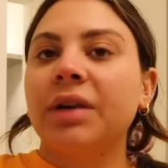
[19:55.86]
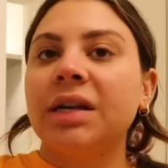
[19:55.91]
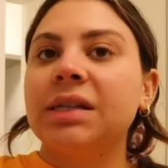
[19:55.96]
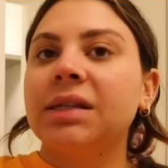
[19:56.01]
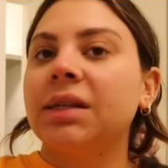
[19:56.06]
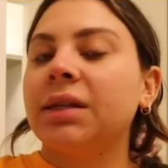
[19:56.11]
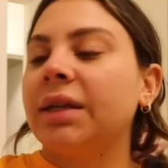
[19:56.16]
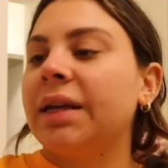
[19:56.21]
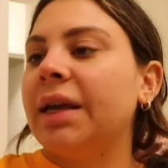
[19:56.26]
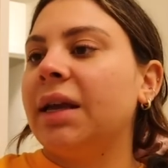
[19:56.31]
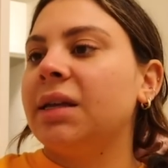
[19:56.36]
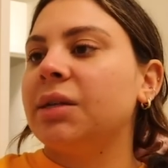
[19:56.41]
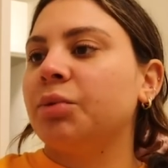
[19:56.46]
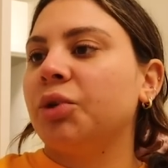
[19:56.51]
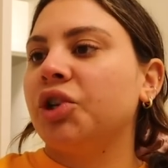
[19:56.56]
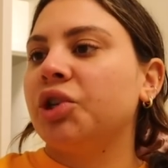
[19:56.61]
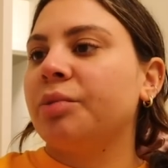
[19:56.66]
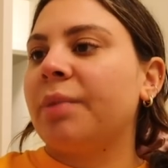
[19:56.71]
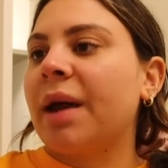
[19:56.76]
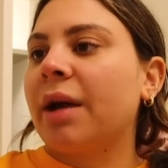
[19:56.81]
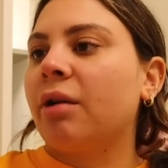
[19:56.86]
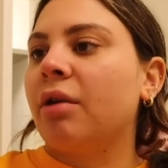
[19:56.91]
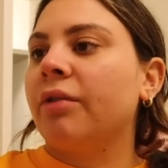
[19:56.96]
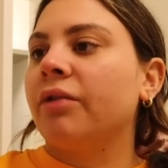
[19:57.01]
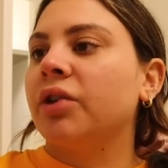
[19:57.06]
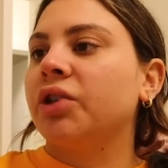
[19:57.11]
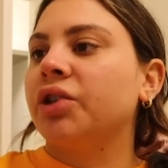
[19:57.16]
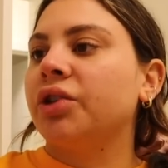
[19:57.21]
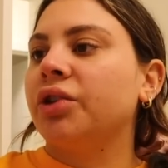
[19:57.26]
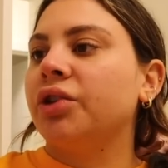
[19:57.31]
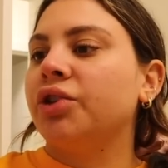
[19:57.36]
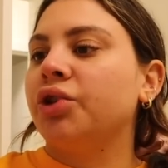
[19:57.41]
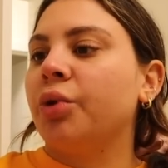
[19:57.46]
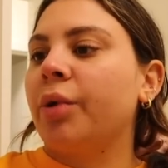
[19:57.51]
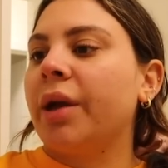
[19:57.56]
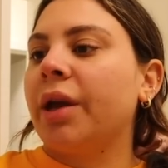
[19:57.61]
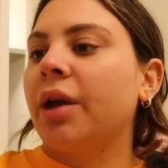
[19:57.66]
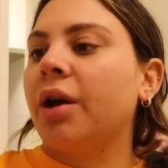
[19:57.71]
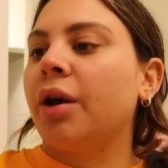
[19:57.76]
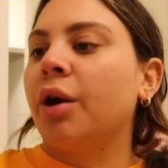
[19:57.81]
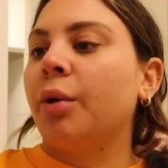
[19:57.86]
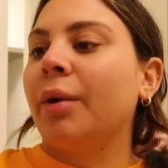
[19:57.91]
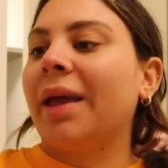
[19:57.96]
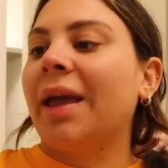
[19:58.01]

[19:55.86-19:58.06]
recently I switched back over to the Joico